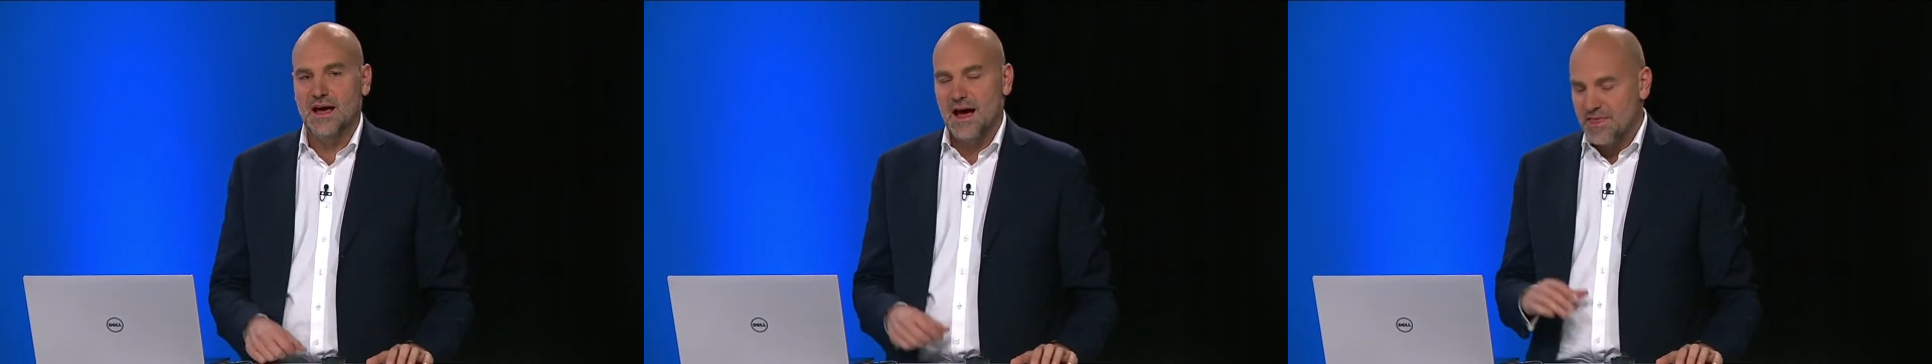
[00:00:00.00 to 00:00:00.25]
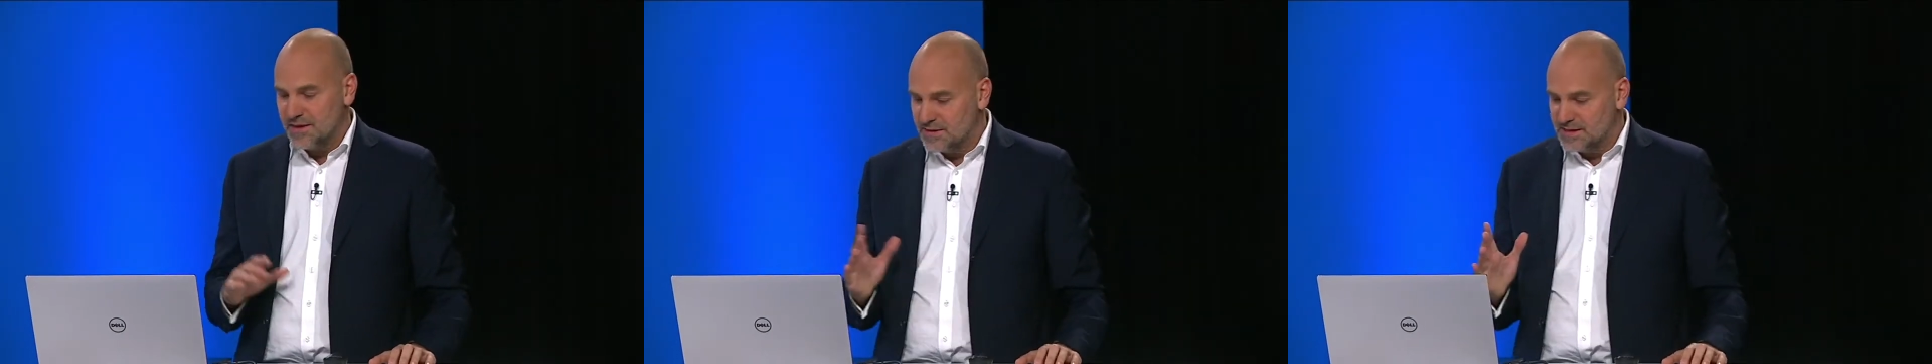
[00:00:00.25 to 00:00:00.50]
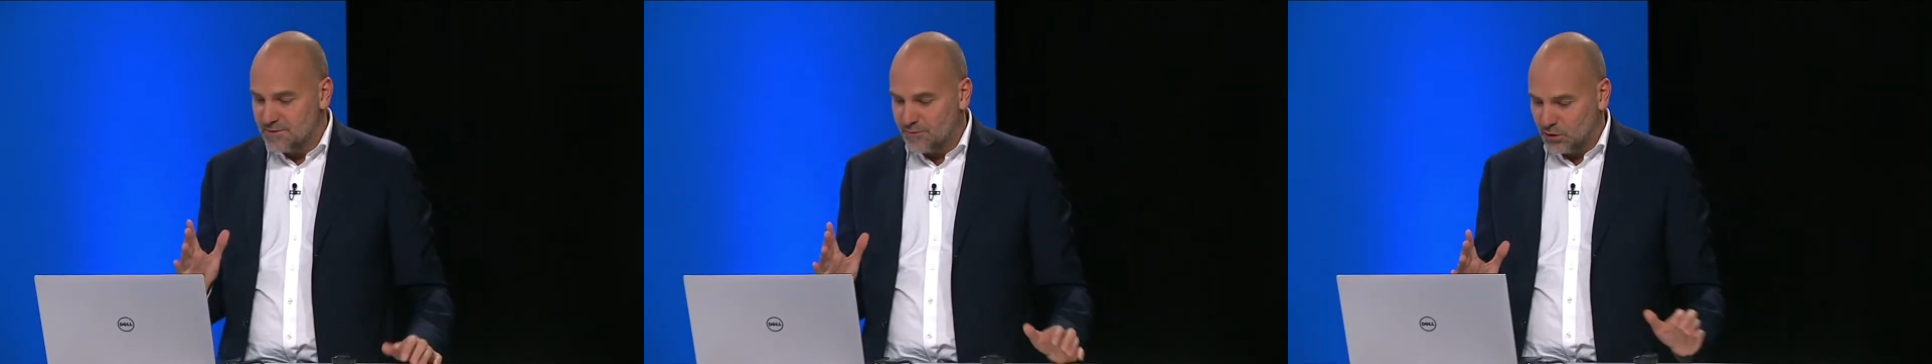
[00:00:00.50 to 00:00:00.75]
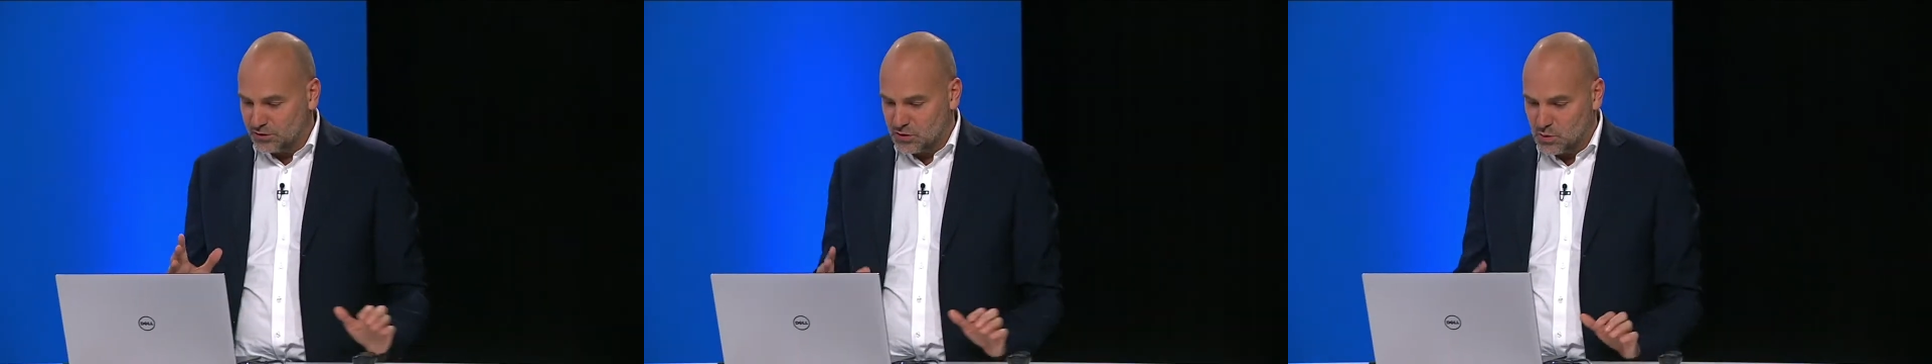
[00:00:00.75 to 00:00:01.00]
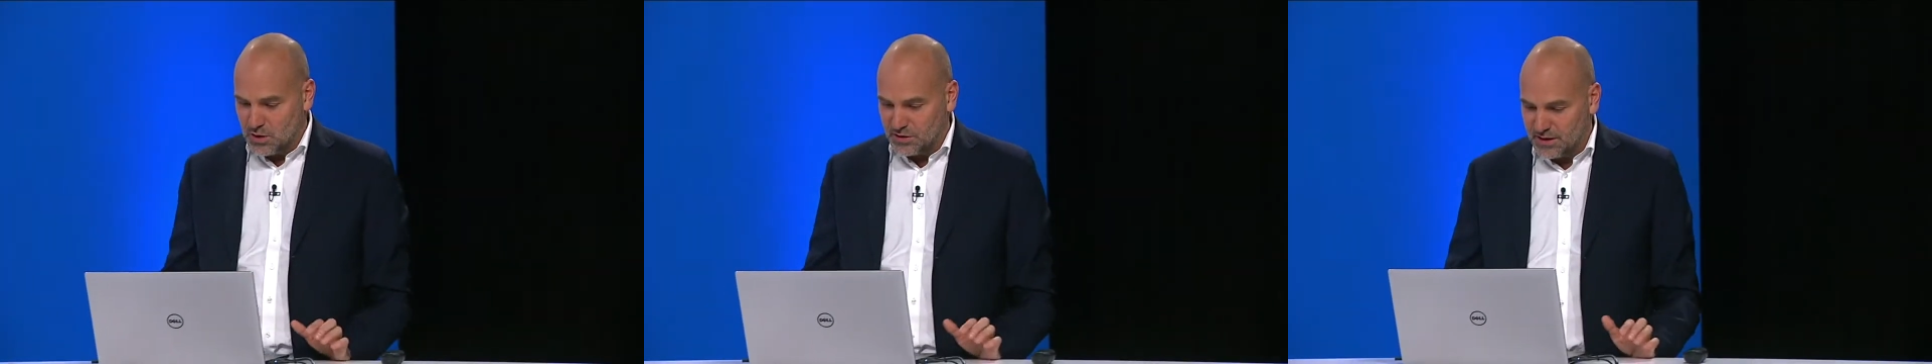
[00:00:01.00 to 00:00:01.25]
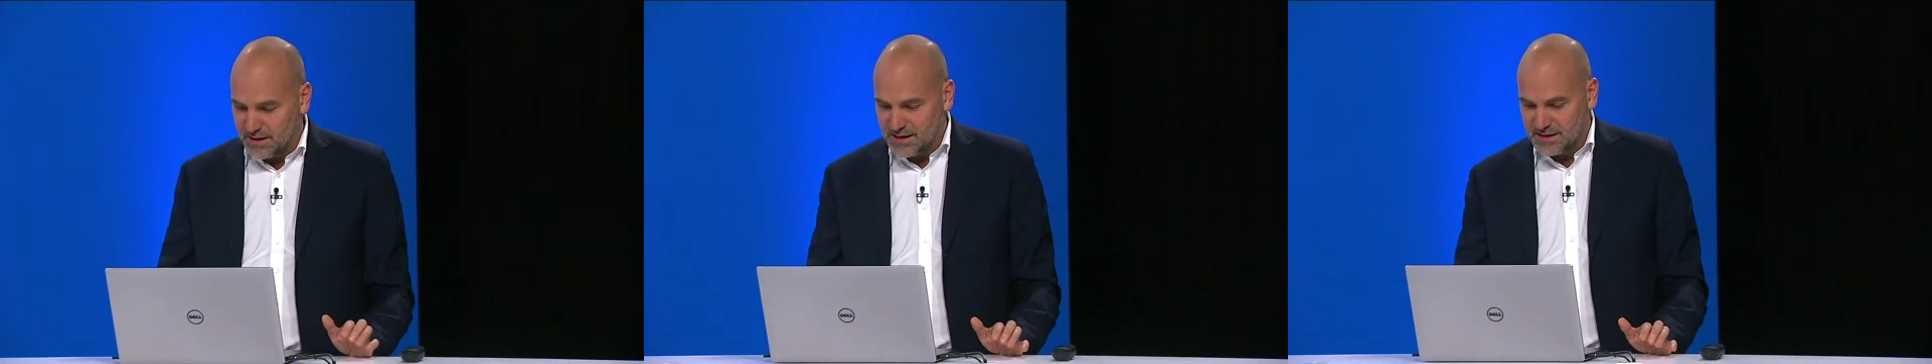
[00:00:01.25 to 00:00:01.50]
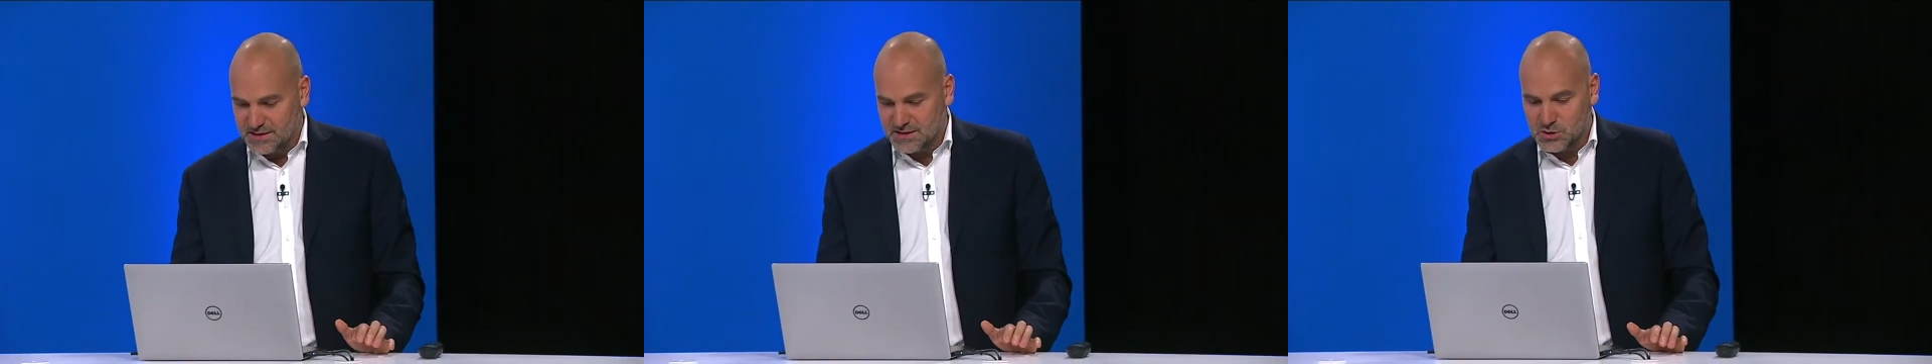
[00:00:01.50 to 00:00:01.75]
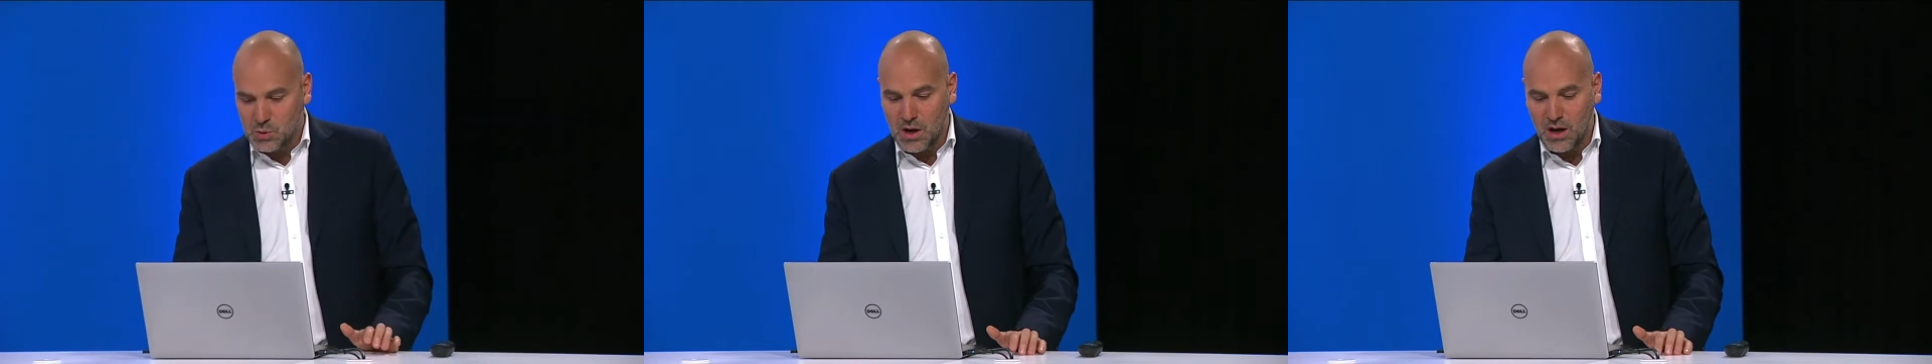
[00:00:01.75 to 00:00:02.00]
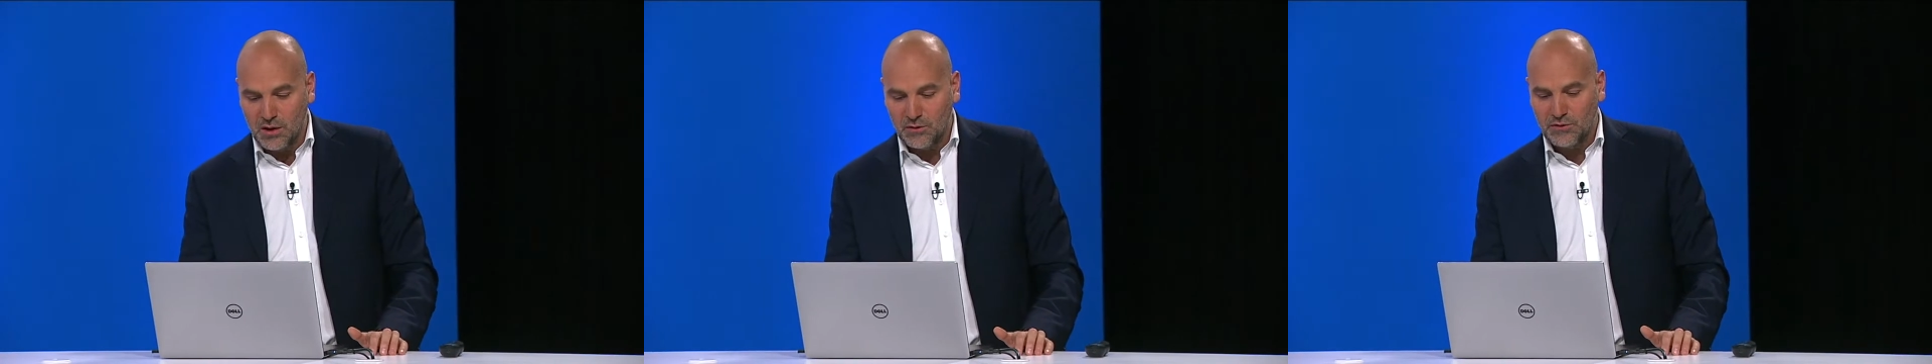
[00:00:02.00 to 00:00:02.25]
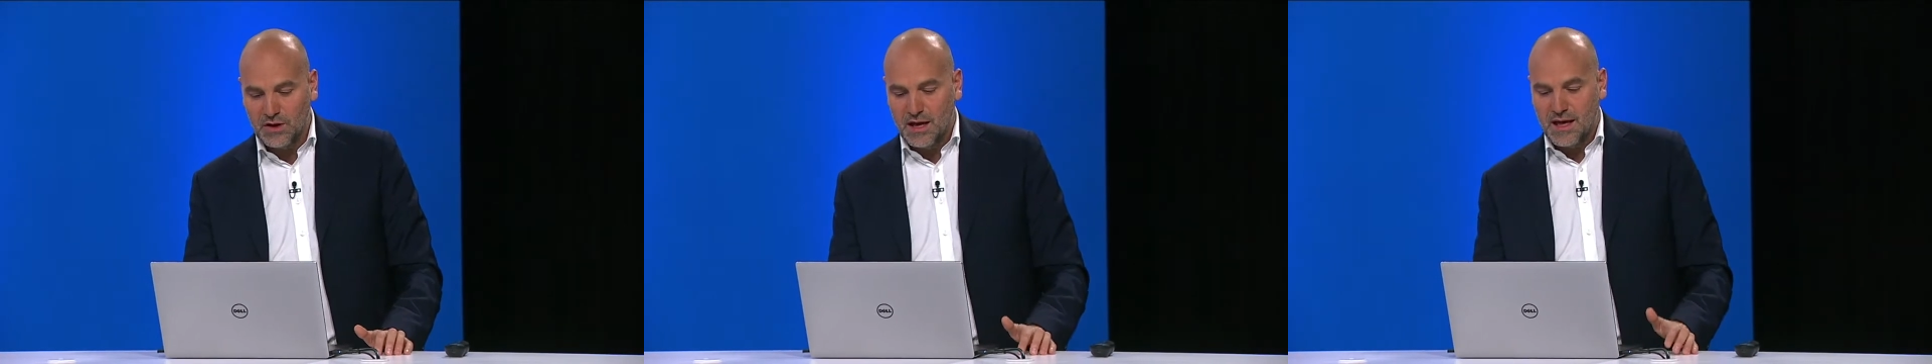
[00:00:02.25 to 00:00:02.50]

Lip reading: I think the default quota is 12.